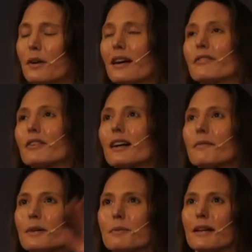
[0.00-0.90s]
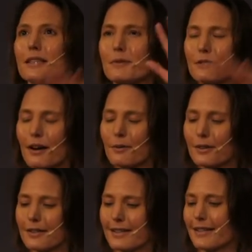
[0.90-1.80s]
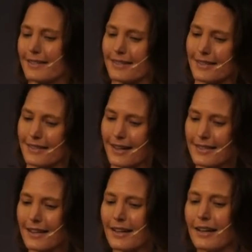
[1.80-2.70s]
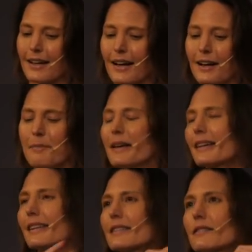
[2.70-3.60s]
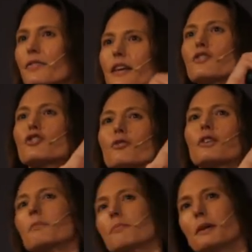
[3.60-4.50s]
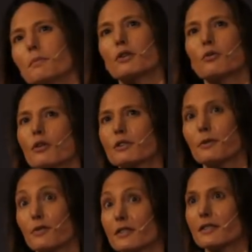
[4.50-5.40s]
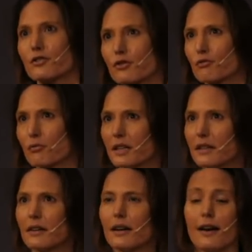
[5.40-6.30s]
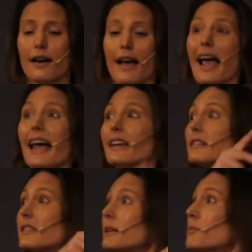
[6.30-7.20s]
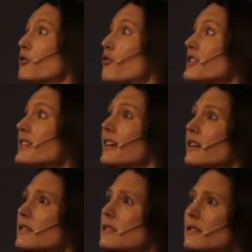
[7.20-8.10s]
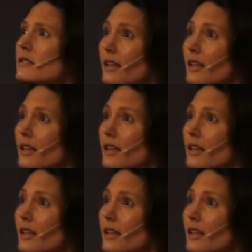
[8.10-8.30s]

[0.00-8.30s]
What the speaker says: Whenever people ask me to write one of those lists that says, make a list of things you think people who want to be physicists should read, anything but physics.